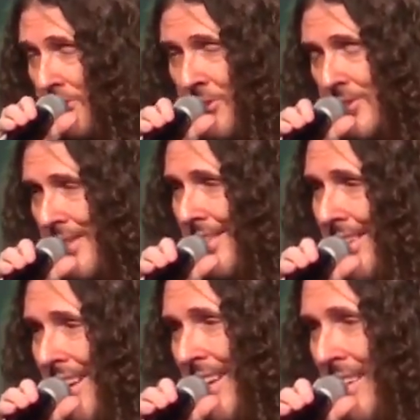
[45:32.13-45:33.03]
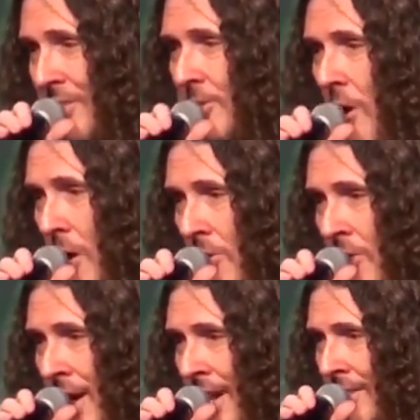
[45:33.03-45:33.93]
It's just a it's just a hard
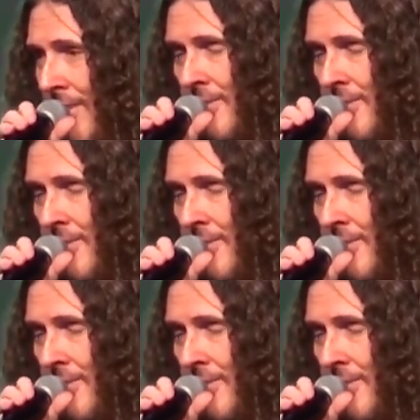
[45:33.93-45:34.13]
thing.